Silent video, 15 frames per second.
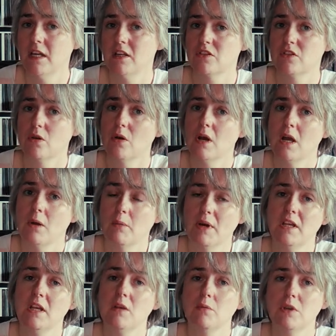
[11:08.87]
So
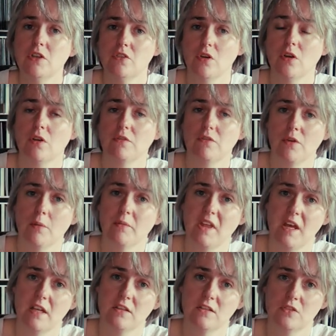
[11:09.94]
when he returned from
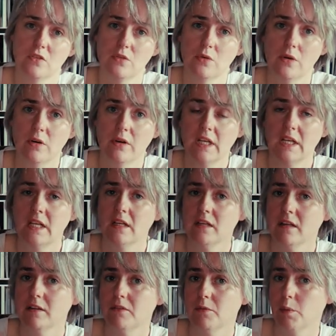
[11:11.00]
that tour, he
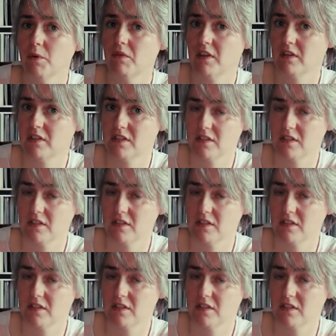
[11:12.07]
lived with his